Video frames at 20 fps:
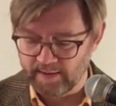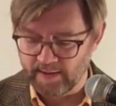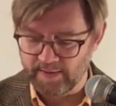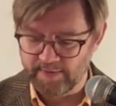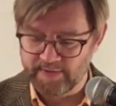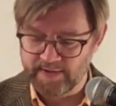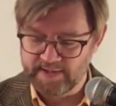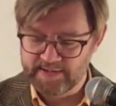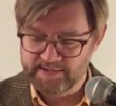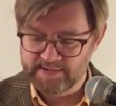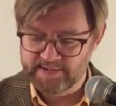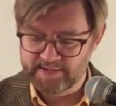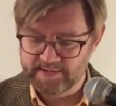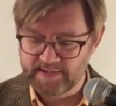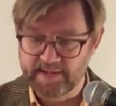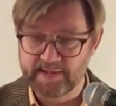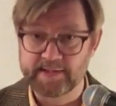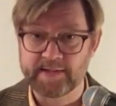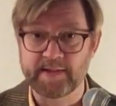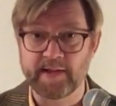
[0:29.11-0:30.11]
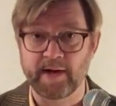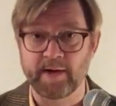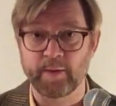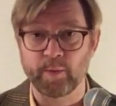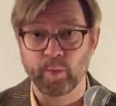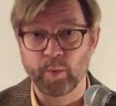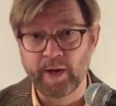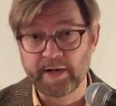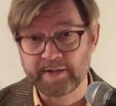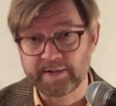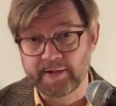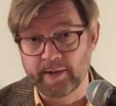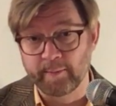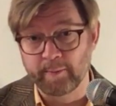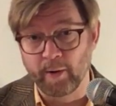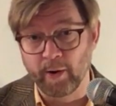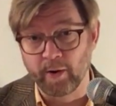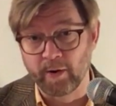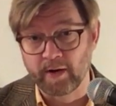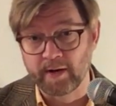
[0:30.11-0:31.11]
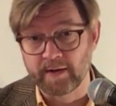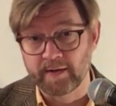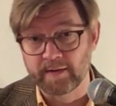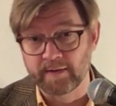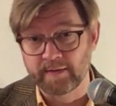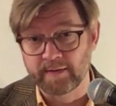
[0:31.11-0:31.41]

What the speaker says: And this is their Winter Bock,